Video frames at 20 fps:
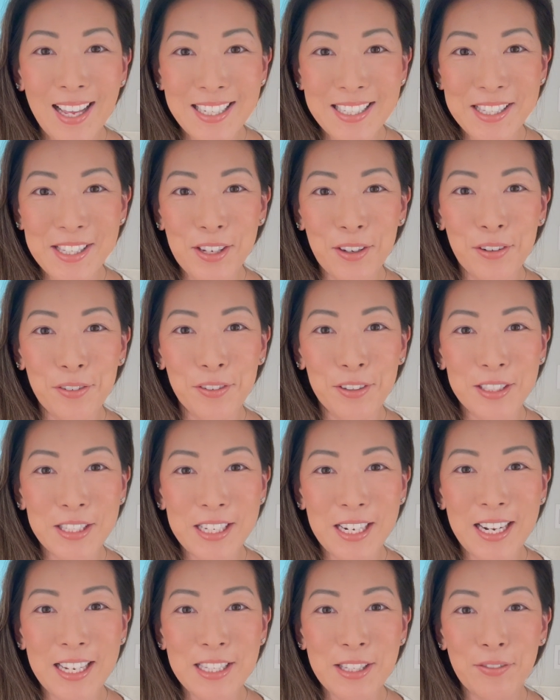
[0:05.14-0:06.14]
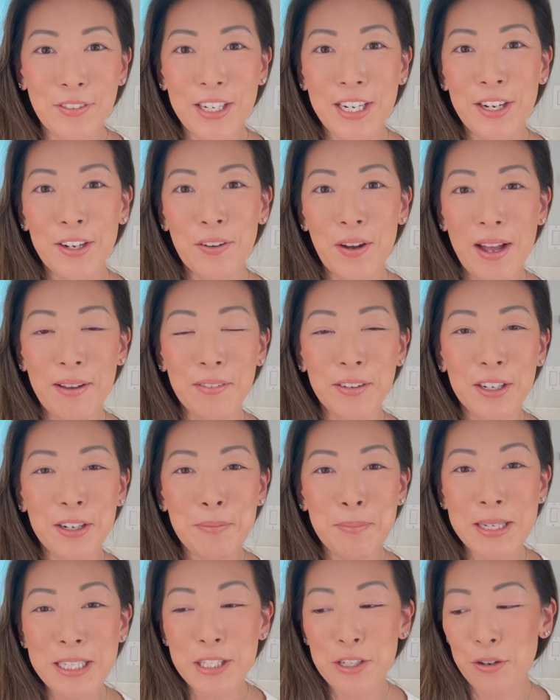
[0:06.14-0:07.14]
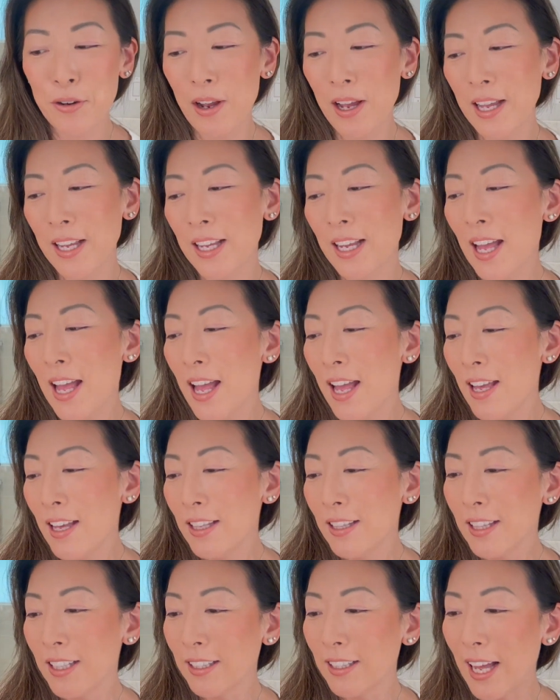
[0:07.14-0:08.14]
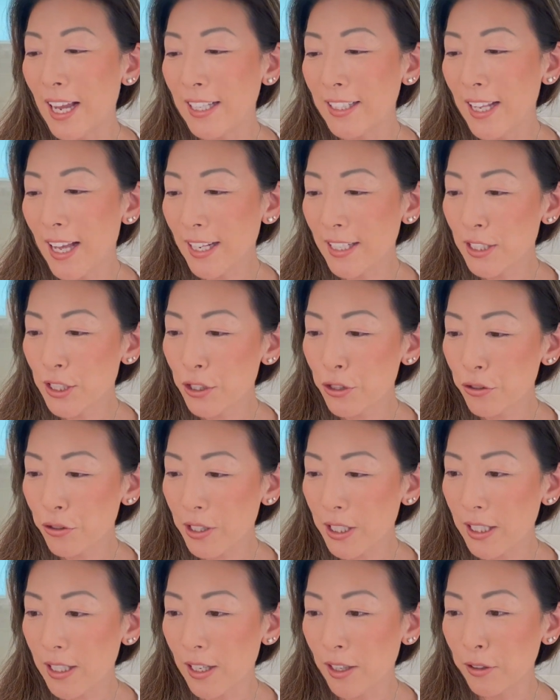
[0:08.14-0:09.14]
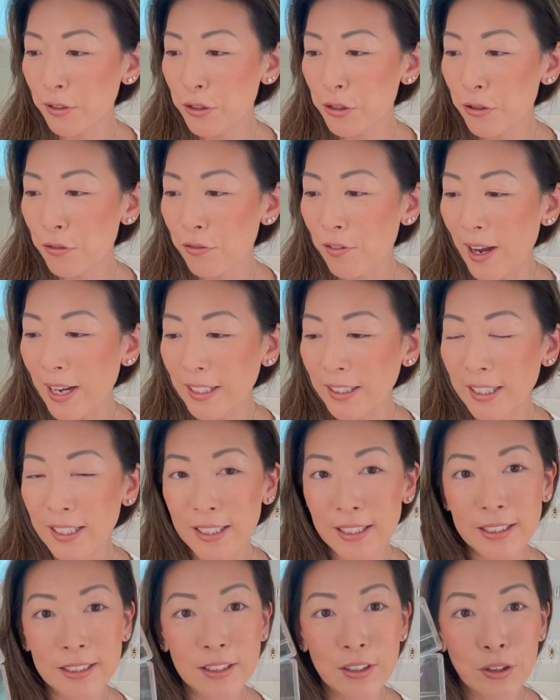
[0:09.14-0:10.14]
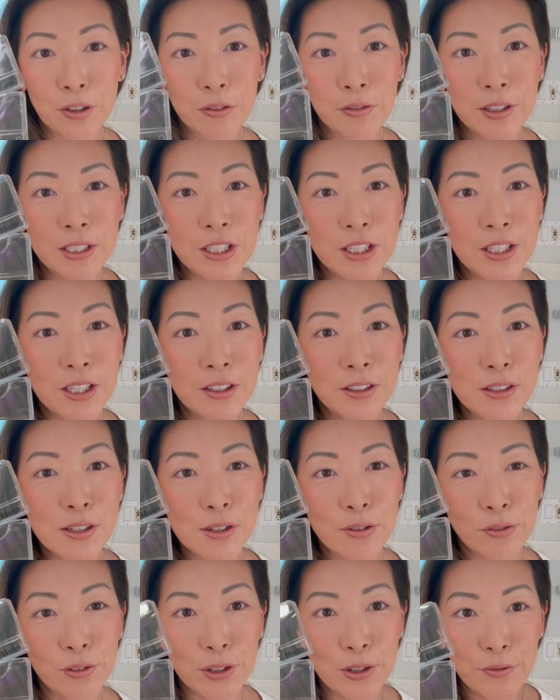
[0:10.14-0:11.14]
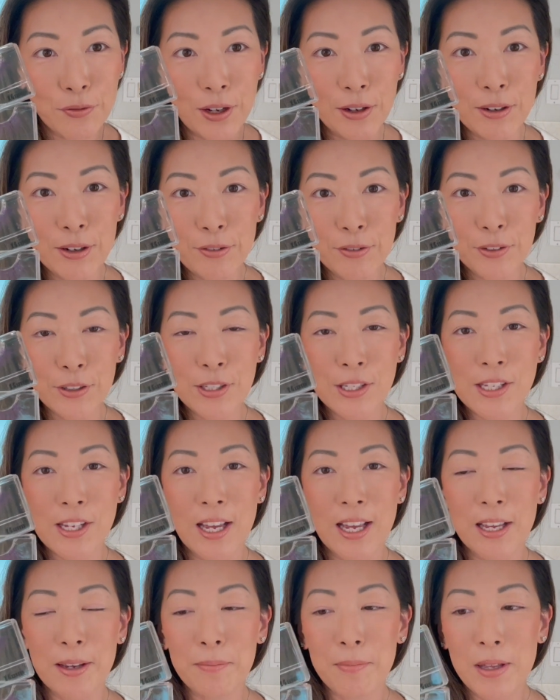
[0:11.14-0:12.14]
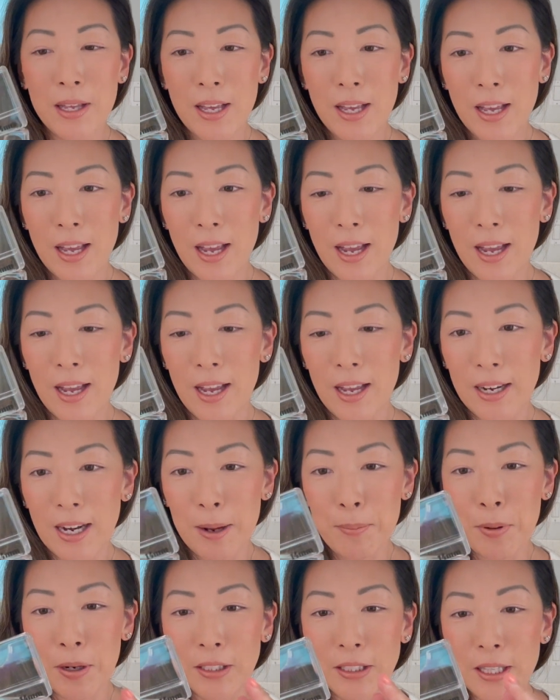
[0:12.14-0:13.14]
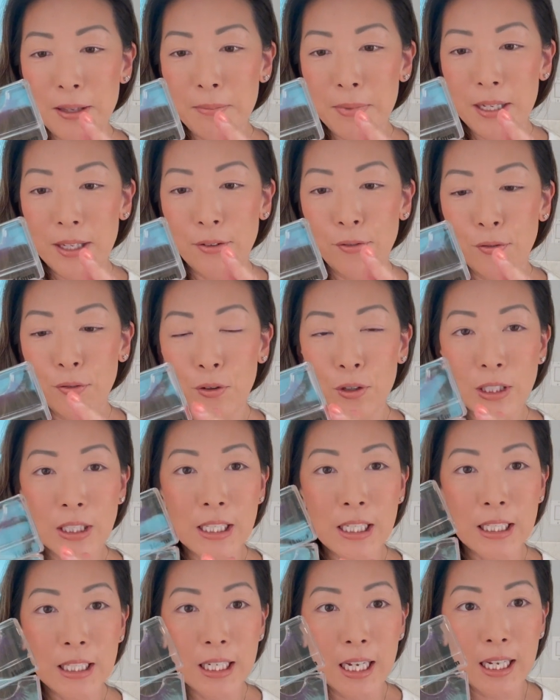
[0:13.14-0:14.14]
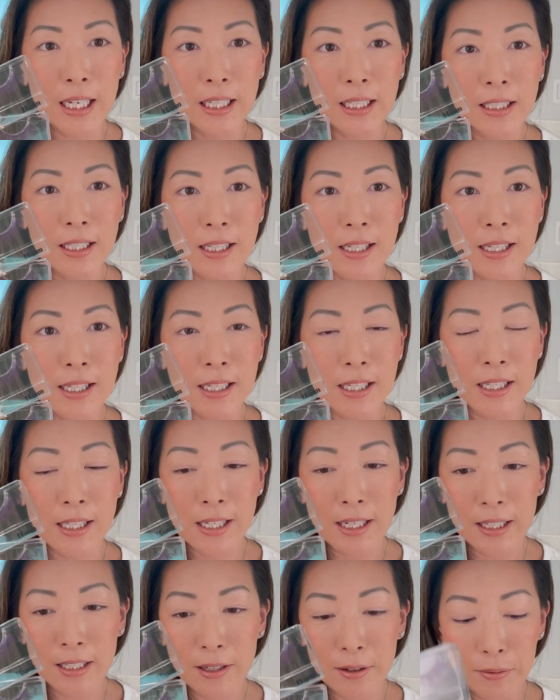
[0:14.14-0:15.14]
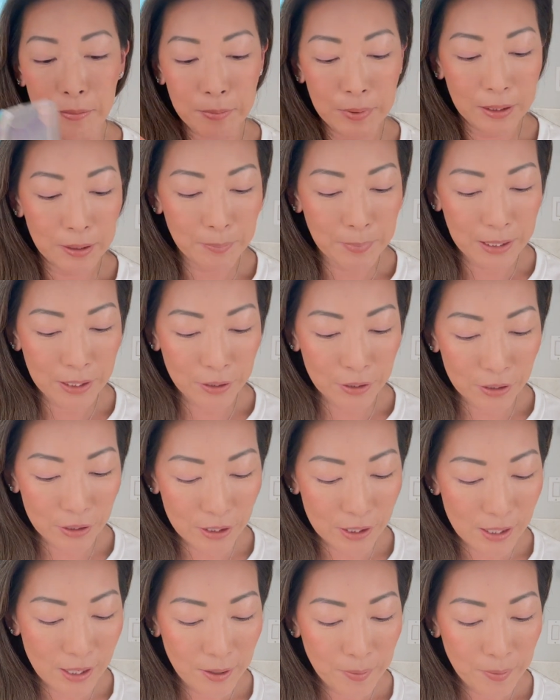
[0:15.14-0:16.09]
So for today's video, I'm going to be trying the Lilac St Ultraviolet Originals for the very first time. And I bought them in 14 and 16 millimeters.